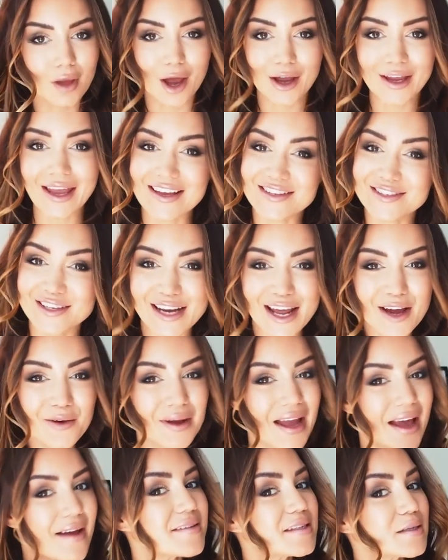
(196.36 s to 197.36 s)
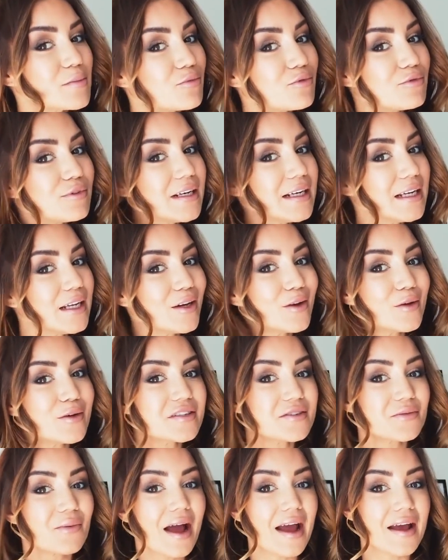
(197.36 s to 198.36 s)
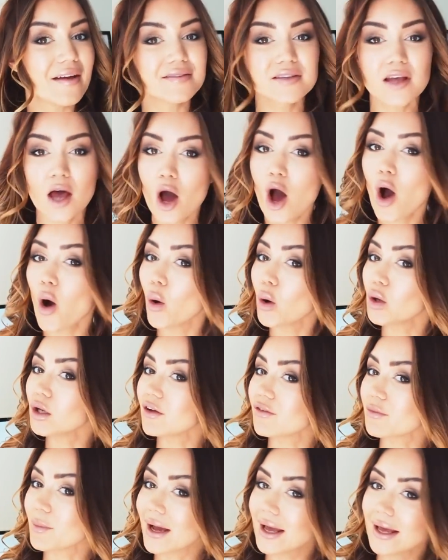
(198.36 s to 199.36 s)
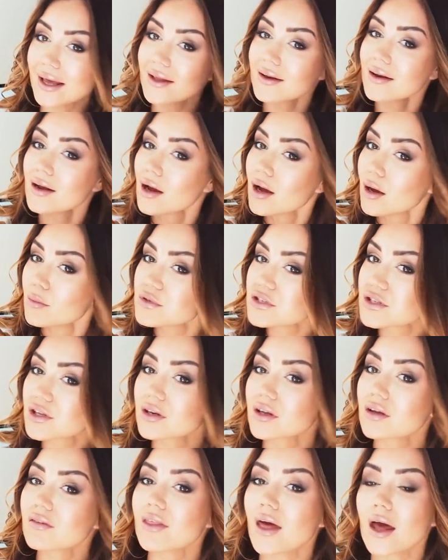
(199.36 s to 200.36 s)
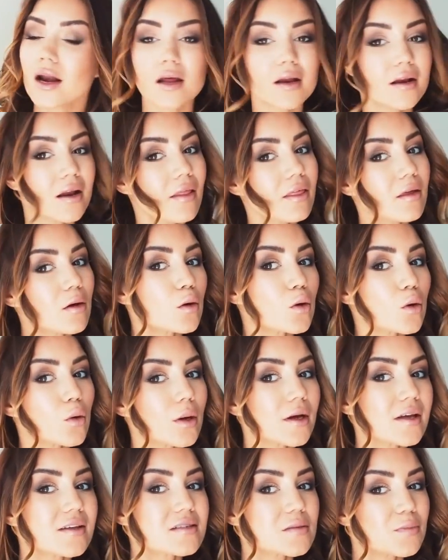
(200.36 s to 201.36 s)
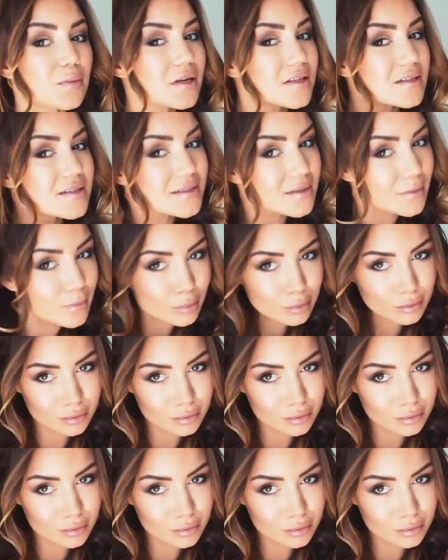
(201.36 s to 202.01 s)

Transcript: Okay, so now we have some really loose waves all over my head. I'm just gonna give that another quick spritz.